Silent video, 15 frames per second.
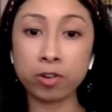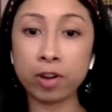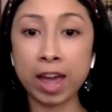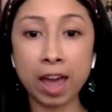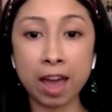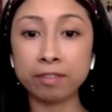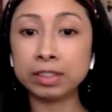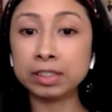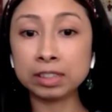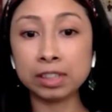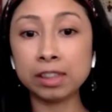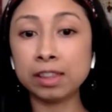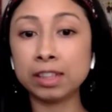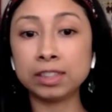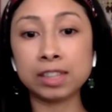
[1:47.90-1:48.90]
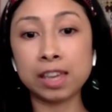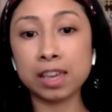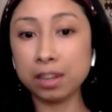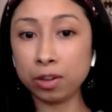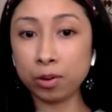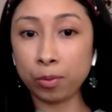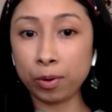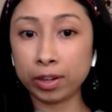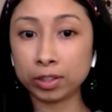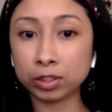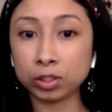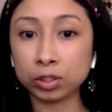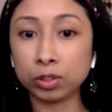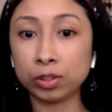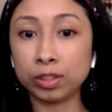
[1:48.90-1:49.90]
you, I haven't seen this anywhere.
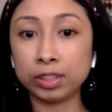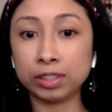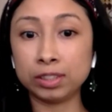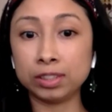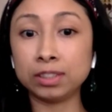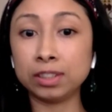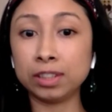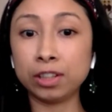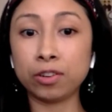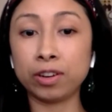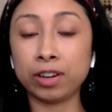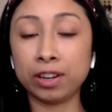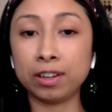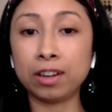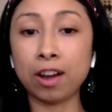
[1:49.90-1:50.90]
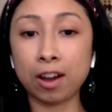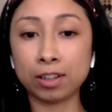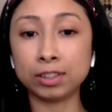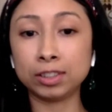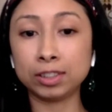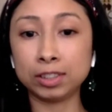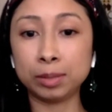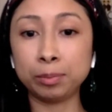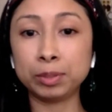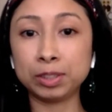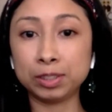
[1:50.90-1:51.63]
So this is a great concept.